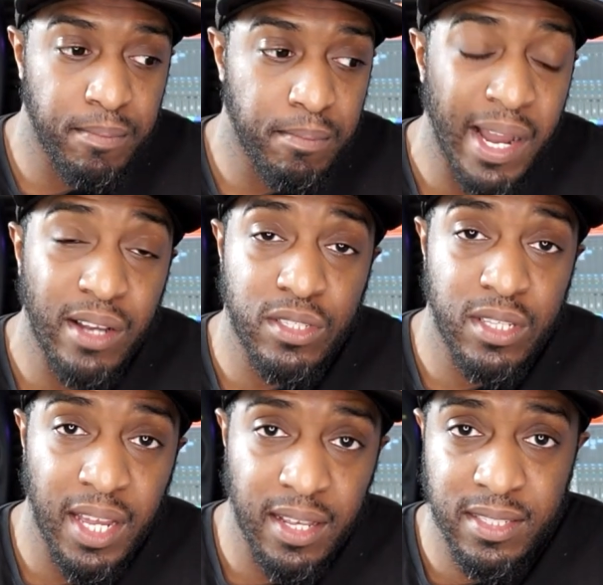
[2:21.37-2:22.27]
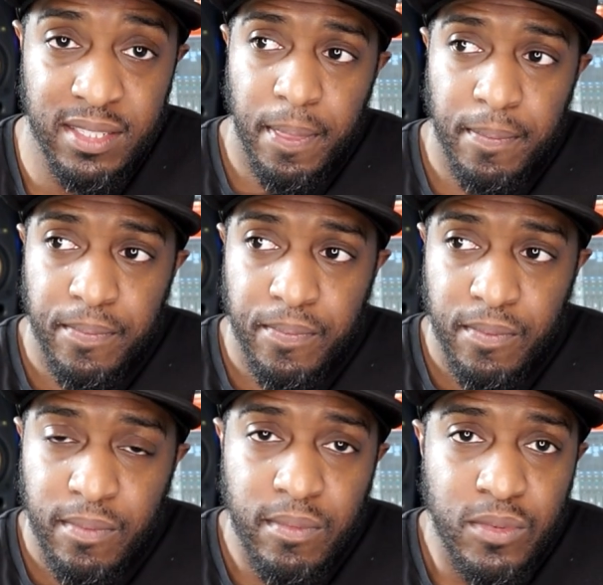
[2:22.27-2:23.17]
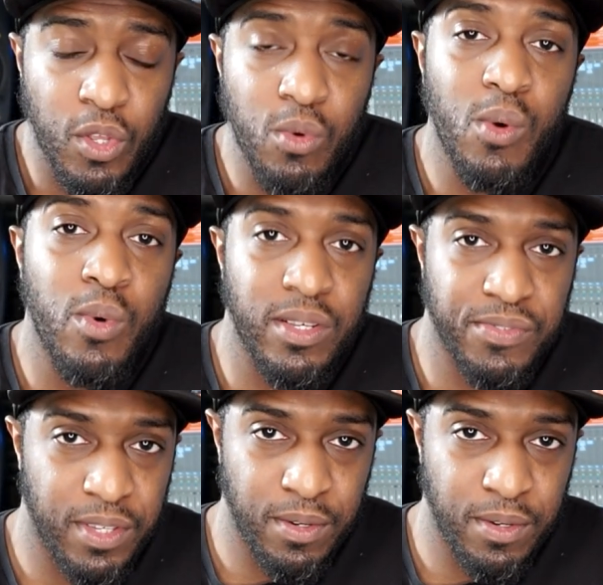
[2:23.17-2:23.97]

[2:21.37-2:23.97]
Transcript: My answer to that is, do what works for